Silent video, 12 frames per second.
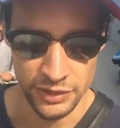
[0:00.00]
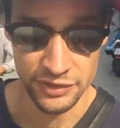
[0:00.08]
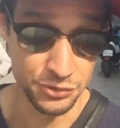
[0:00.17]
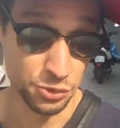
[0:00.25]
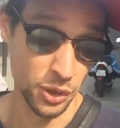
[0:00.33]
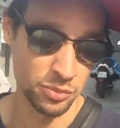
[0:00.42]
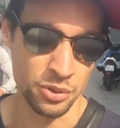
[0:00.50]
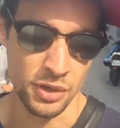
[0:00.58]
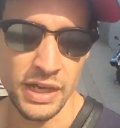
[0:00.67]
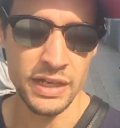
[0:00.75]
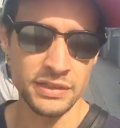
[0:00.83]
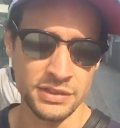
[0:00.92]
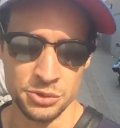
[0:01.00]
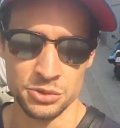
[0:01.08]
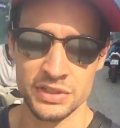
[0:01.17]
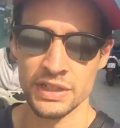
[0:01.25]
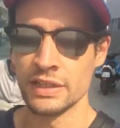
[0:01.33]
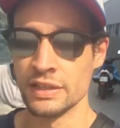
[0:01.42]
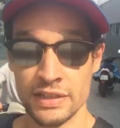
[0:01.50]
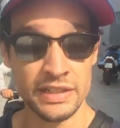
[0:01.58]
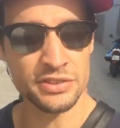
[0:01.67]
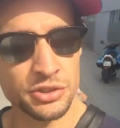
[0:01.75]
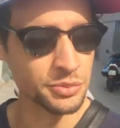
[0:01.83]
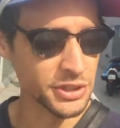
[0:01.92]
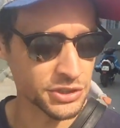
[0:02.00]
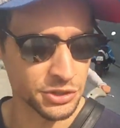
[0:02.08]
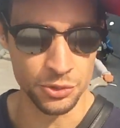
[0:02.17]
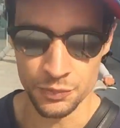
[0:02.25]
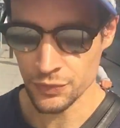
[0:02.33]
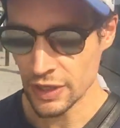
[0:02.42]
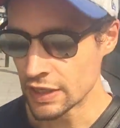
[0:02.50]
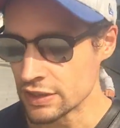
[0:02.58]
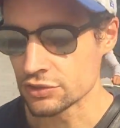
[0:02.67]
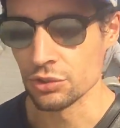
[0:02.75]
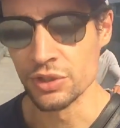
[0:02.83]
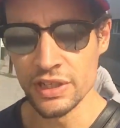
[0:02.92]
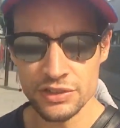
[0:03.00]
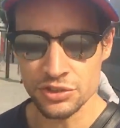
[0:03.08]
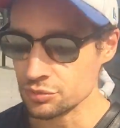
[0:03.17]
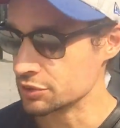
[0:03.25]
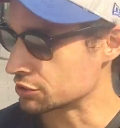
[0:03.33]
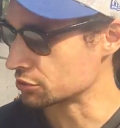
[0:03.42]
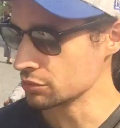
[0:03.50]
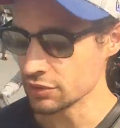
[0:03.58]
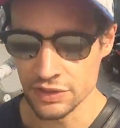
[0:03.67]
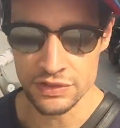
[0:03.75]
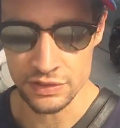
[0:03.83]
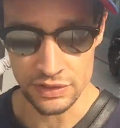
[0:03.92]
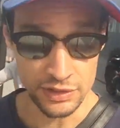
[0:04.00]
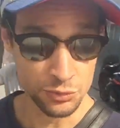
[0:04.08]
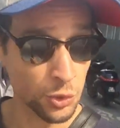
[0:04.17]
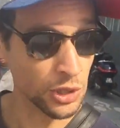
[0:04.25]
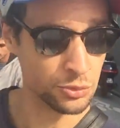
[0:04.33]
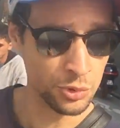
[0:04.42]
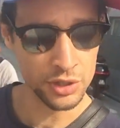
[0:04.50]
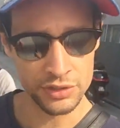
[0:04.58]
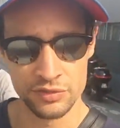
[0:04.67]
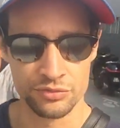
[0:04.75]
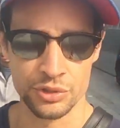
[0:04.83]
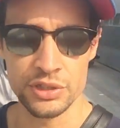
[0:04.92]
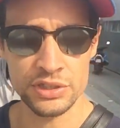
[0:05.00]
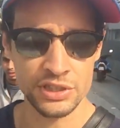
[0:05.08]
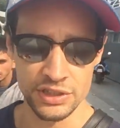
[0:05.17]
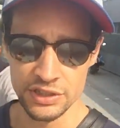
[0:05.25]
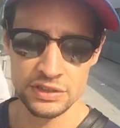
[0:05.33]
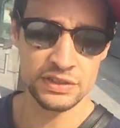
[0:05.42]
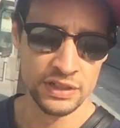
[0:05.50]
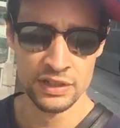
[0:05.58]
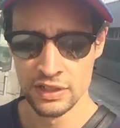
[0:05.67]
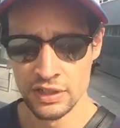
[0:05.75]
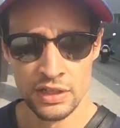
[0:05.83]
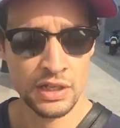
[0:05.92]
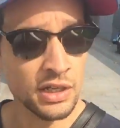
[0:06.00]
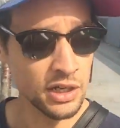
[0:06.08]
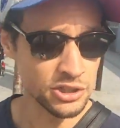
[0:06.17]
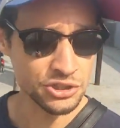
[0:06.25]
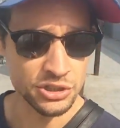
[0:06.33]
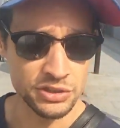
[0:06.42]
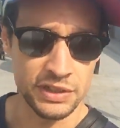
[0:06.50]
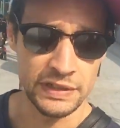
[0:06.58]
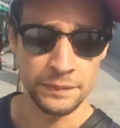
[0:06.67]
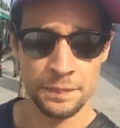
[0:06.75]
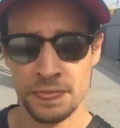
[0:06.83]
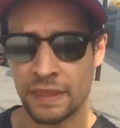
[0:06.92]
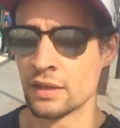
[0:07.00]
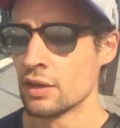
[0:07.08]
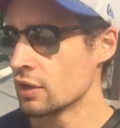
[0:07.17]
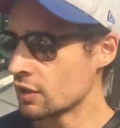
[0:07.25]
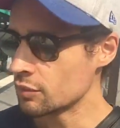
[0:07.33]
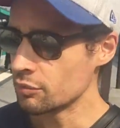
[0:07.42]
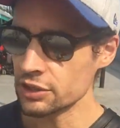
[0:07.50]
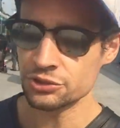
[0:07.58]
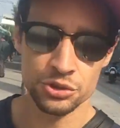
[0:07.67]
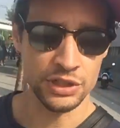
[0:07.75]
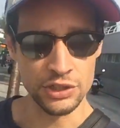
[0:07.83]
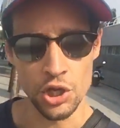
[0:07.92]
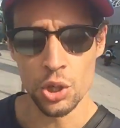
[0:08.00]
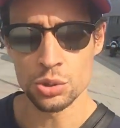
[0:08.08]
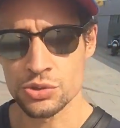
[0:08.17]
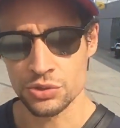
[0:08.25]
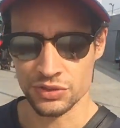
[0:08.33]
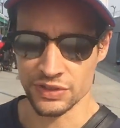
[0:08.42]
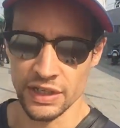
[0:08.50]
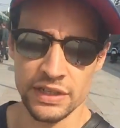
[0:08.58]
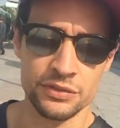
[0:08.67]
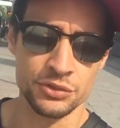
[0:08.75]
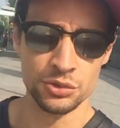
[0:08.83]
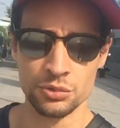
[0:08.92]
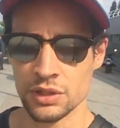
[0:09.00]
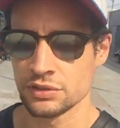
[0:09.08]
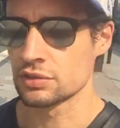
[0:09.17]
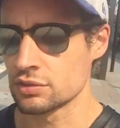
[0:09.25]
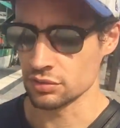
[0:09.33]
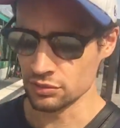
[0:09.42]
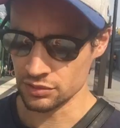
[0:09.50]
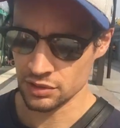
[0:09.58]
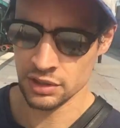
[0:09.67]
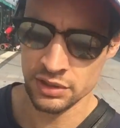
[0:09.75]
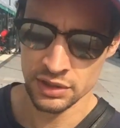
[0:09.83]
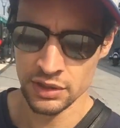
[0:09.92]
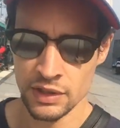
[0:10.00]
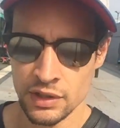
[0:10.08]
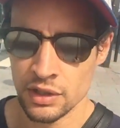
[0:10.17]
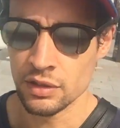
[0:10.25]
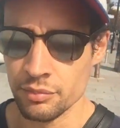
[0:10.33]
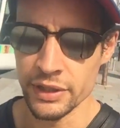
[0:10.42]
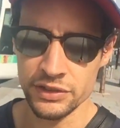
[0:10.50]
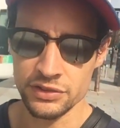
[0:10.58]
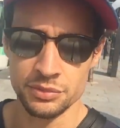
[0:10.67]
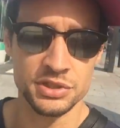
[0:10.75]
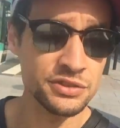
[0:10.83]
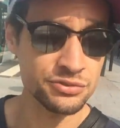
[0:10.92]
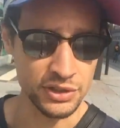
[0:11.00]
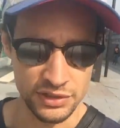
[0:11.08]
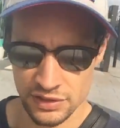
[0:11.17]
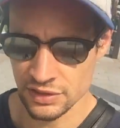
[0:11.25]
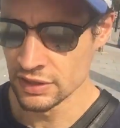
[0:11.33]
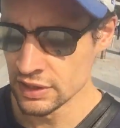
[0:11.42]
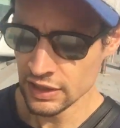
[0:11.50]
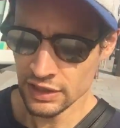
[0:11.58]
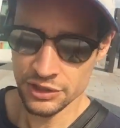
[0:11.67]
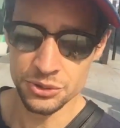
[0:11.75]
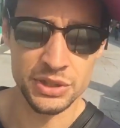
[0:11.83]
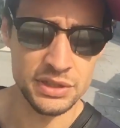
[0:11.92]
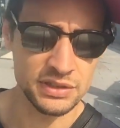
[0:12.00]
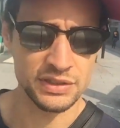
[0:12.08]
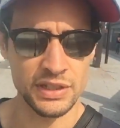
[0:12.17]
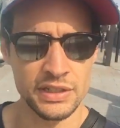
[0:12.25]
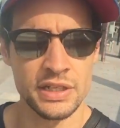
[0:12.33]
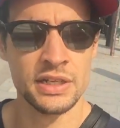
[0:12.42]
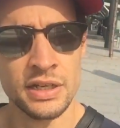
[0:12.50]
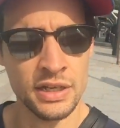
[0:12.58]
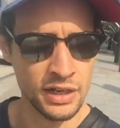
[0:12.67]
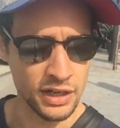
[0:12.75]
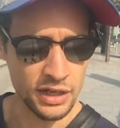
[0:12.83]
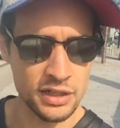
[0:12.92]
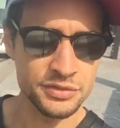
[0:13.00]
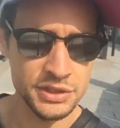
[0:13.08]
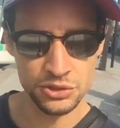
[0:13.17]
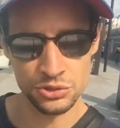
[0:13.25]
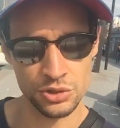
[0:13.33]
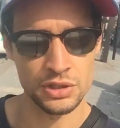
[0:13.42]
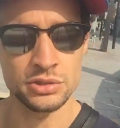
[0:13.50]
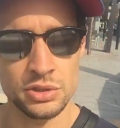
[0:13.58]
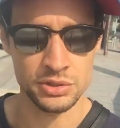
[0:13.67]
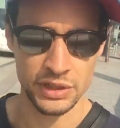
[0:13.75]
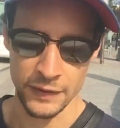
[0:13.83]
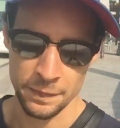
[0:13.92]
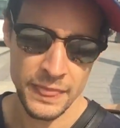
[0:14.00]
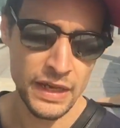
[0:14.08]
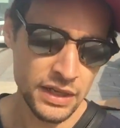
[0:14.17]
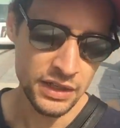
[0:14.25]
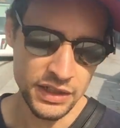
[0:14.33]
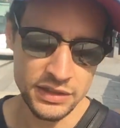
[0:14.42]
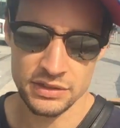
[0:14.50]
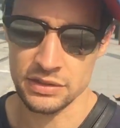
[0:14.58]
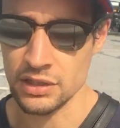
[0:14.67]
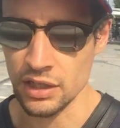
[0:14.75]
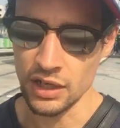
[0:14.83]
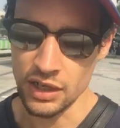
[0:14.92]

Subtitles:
if you are polite, you say nice to meet you. So nice to meet you is, in one word in French, is enchanté. But you can also say, if you want to make some difference, you can say ravi de te rencontrer. It's